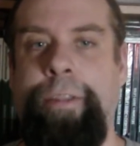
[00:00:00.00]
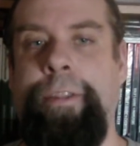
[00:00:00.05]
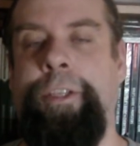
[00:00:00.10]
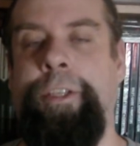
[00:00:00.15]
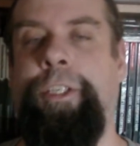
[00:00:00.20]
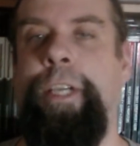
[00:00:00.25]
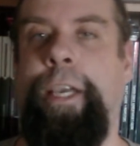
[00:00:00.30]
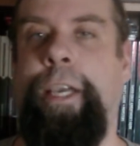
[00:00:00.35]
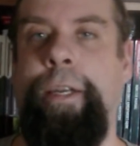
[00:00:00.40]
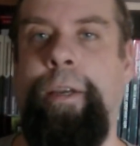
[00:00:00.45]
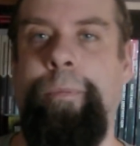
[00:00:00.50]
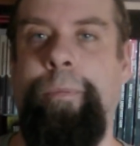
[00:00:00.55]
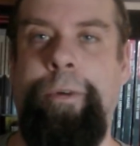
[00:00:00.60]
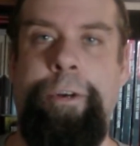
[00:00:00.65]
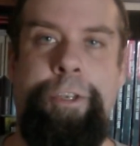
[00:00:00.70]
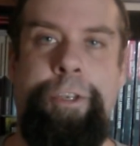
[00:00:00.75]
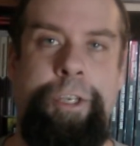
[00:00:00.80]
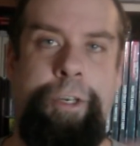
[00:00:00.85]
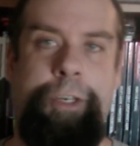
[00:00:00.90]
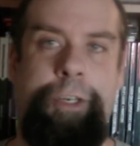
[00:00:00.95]
the second number
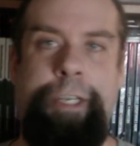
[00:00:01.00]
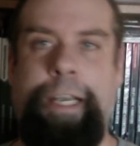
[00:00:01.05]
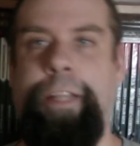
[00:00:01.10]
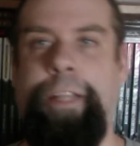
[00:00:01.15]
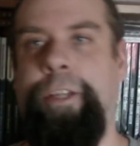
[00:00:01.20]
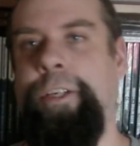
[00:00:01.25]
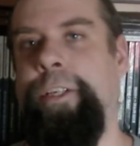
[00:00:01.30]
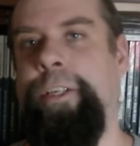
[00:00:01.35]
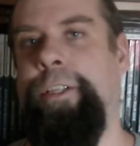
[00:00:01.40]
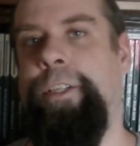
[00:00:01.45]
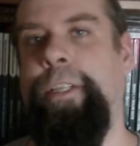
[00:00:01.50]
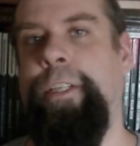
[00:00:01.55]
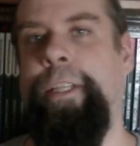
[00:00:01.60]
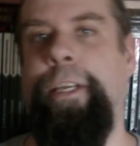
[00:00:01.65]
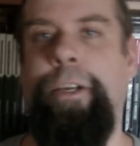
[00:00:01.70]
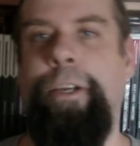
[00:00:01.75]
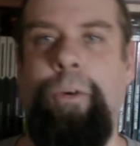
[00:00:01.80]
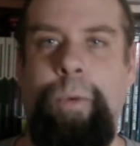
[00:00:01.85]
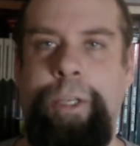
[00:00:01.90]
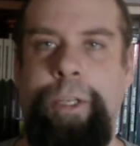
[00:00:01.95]
is your intelligence, and then
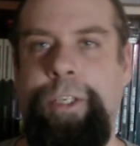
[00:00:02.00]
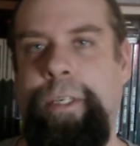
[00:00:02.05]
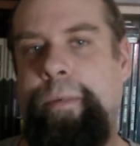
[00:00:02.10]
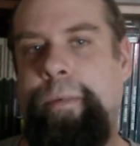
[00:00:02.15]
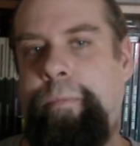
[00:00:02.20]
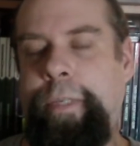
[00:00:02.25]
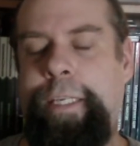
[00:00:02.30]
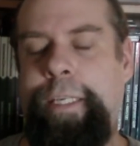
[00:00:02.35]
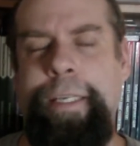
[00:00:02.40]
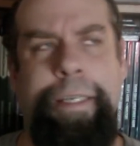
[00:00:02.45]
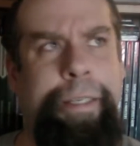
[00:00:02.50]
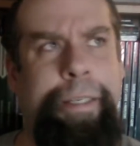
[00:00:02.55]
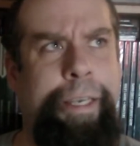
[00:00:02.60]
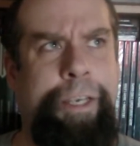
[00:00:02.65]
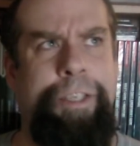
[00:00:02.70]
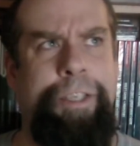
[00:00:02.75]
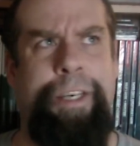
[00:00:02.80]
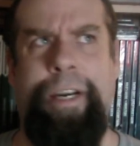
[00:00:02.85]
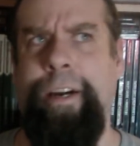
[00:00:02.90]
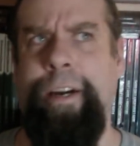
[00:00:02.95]
your wisdom, and
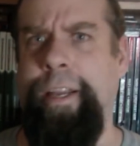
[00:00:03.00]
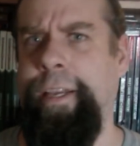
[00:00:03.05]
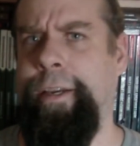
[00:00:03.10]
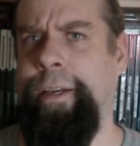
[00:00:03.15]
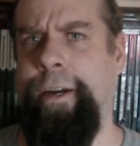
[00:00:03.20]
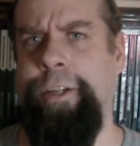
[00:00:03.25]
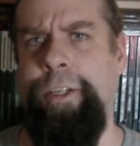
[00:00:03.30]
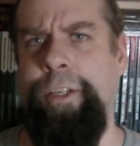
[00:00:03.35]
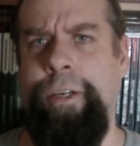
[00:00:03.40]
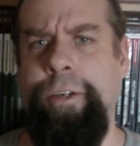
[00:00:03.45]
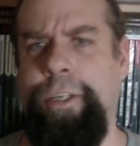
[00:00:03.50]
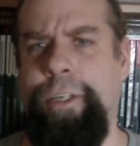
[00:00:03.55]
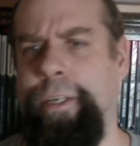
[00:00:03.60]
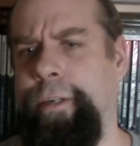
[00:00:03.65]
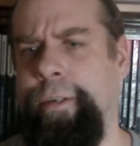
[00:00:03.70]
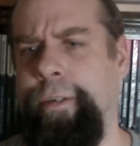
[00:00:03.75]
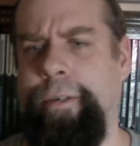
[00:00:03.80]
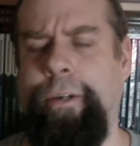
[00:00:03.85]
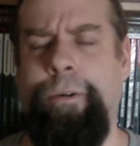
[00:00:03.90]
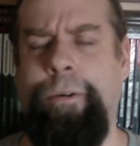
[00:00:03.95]
dexterity, constitution,
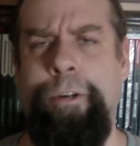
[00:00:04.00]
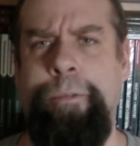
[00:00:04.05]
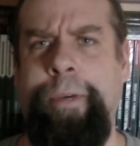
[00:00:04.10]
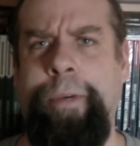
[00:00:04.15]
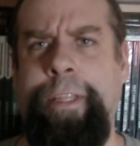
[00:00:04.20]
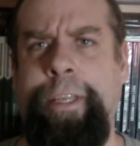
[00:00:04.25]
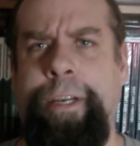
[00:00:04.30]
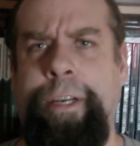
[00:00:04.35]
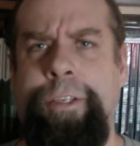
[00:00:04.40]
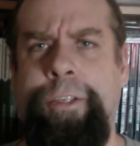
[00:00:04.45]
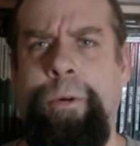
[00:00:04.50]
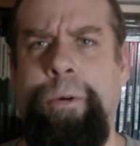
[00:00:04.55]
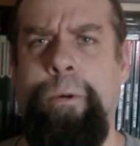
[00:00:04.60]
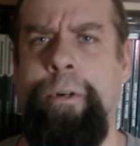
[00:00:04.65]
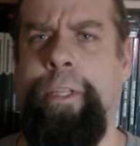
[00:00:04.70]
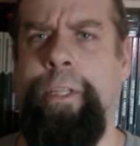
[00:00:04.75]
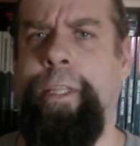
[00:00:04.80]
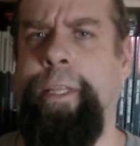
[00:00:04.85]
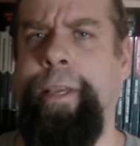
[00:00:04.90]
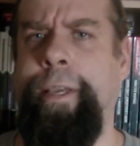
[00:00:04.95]
and charisma I think is the order
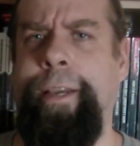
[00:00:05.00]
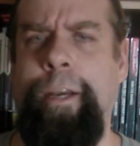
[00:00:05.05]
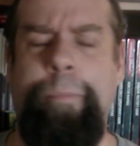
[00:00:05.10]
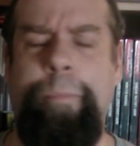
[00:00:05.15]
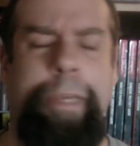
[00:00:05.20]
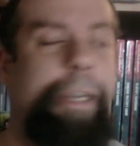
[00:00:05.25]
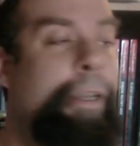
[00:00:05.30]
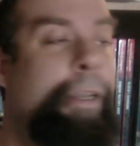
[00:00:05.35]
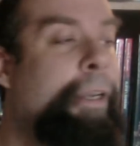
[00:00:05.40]
that they come in.